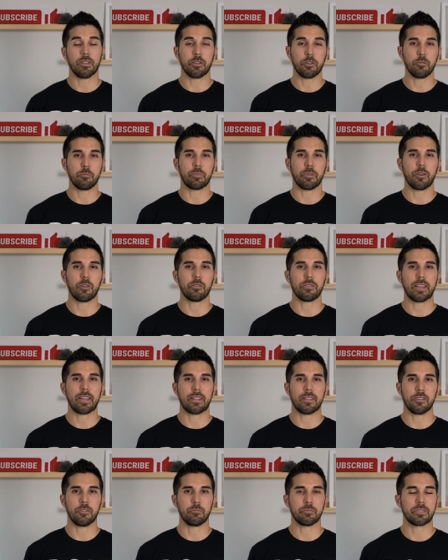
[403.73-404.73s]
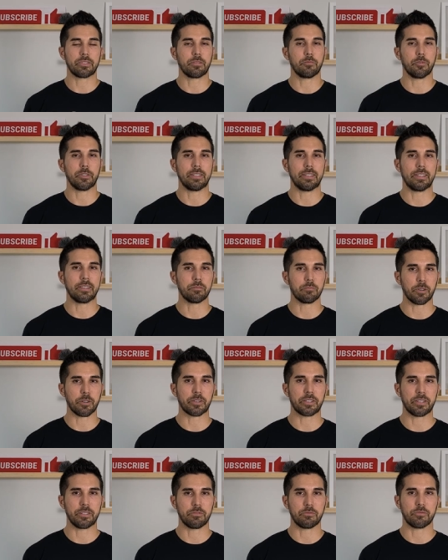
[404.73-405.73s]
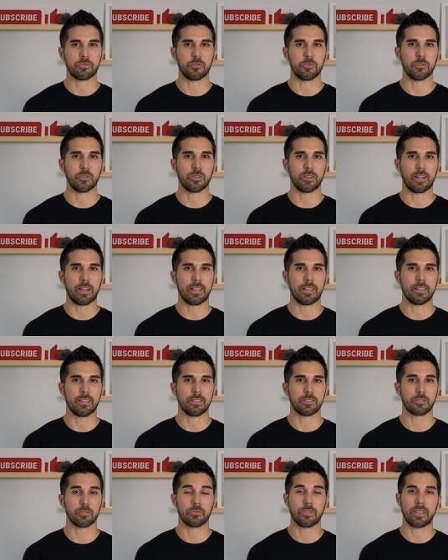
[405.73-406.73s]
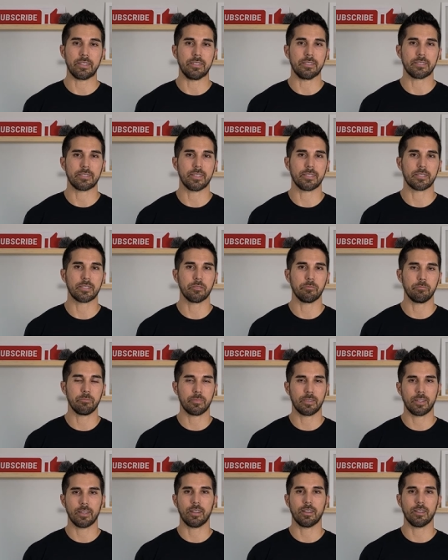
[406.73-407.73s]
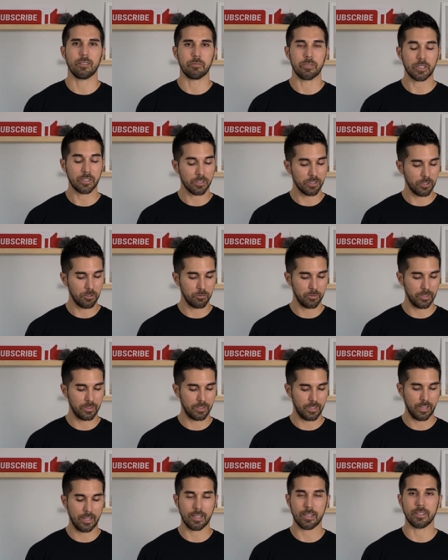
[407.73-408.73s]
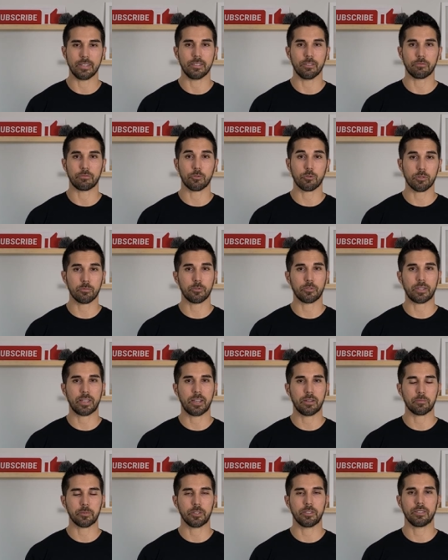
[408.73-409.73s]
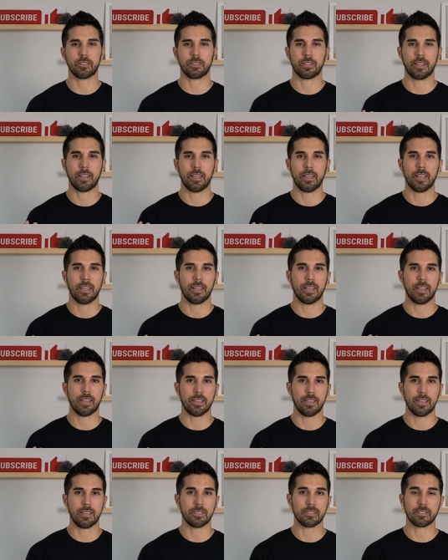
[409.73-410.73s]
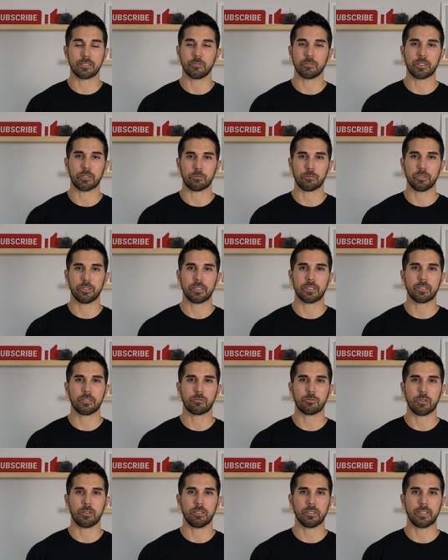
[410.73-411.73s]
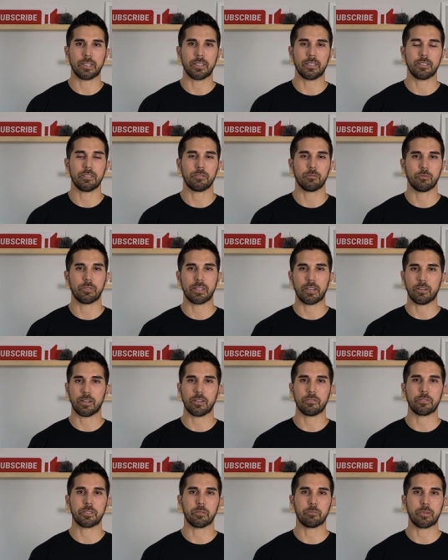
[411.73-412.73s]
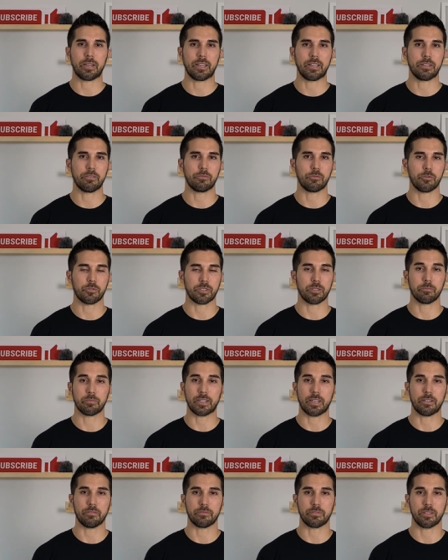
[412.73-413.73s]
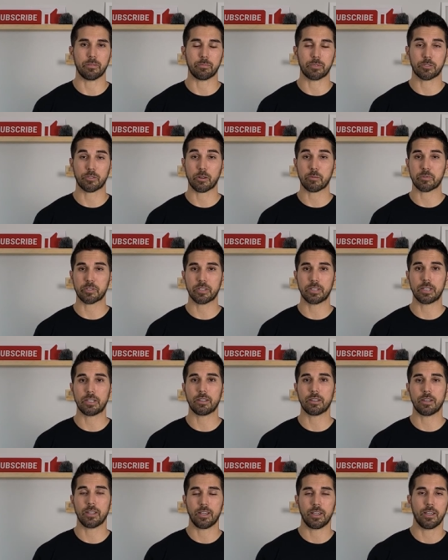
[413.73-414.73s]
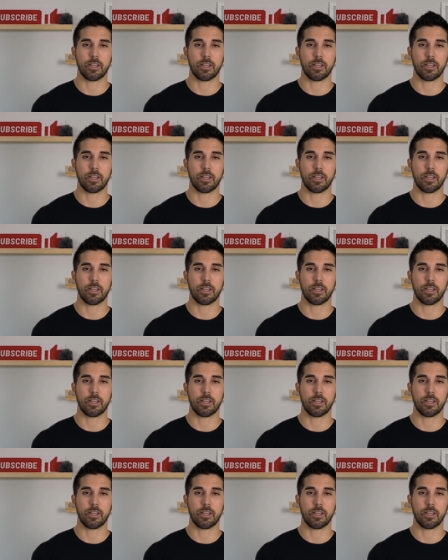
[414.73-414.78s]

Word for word: Well, I hope all that helped someone in the market for a surveillance system. Uh, you can go with a affordable camera and still get really good quality without having to pay for some kind of subscription